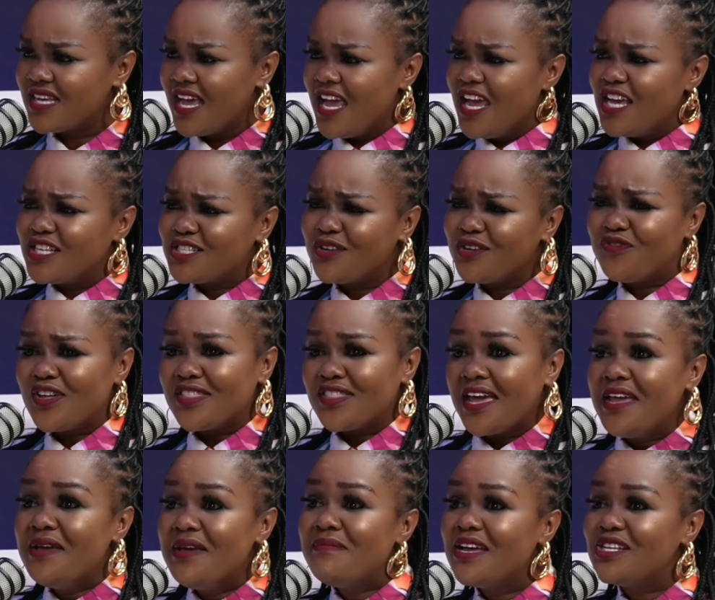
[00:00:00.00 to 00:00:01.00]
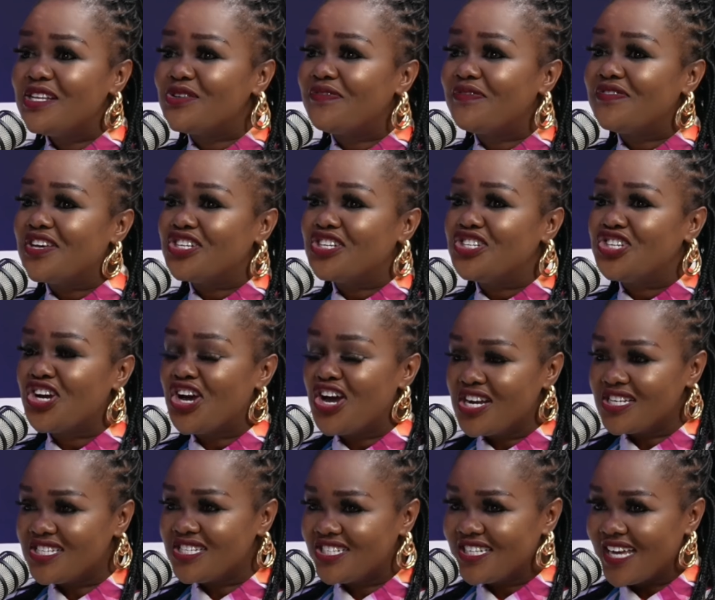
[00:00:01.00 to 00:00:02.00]
Is it for the image of the
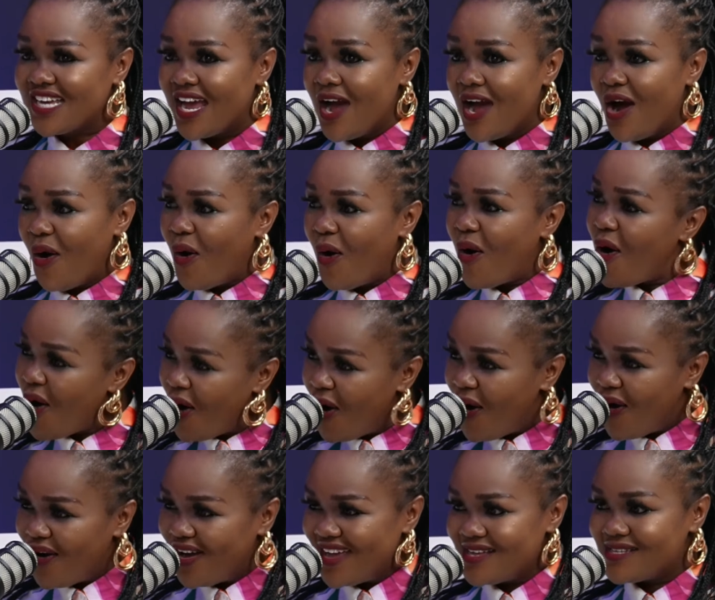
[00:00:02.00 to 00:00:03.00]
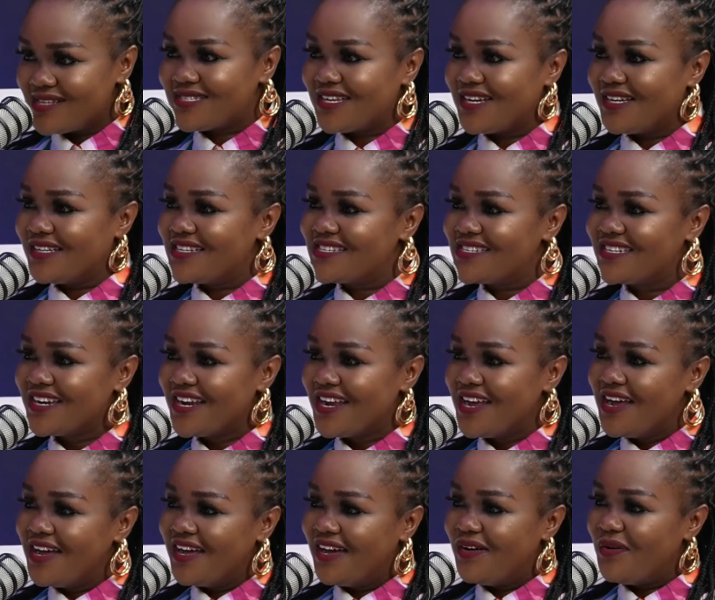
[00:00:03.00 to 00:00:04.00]
church or is it
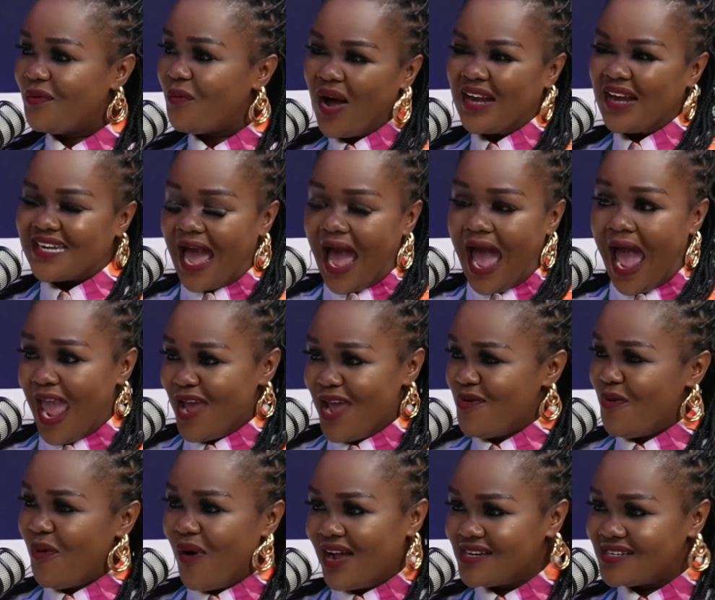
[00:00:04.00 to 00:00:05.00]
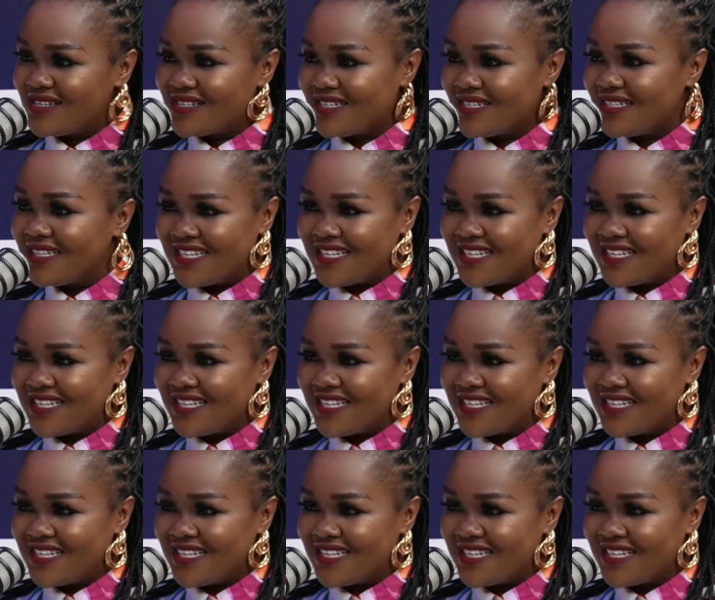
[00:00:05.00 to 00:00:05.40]
what I want?